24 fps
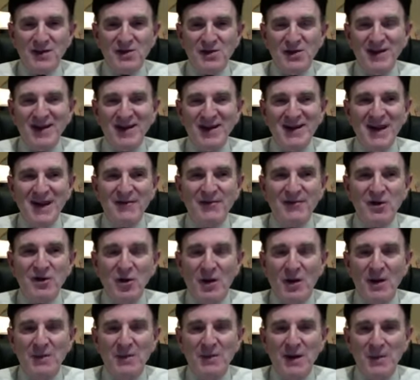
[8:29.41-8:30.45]
you never know how
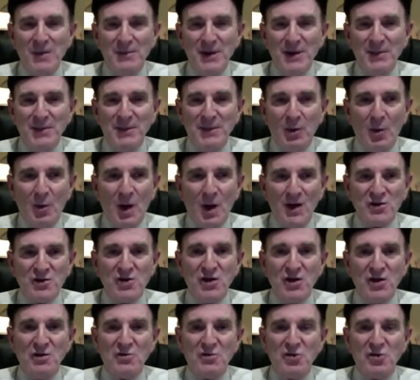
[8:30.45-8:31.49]
many people are watching
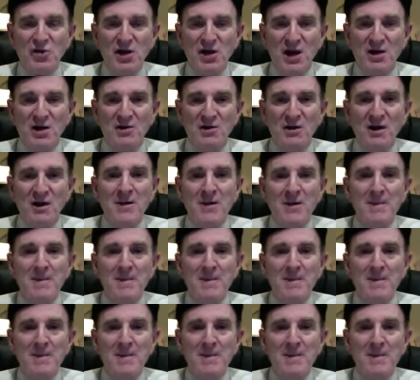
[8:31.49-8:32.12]
or shared.